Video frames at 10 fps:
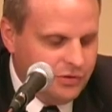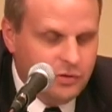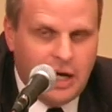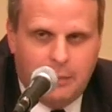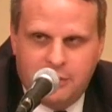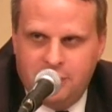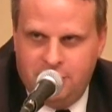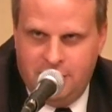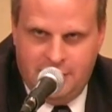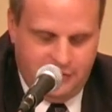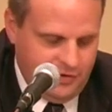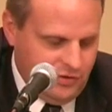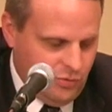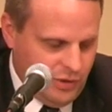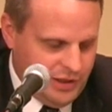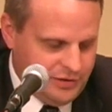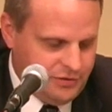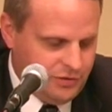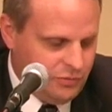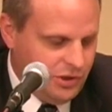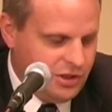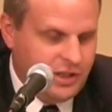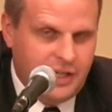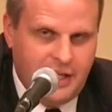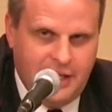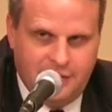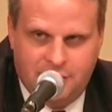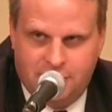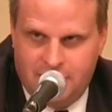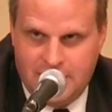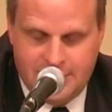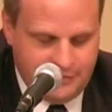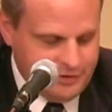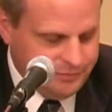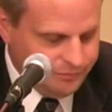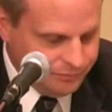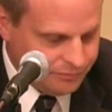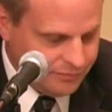new opportunities and new ways to enrich and enhance our lives.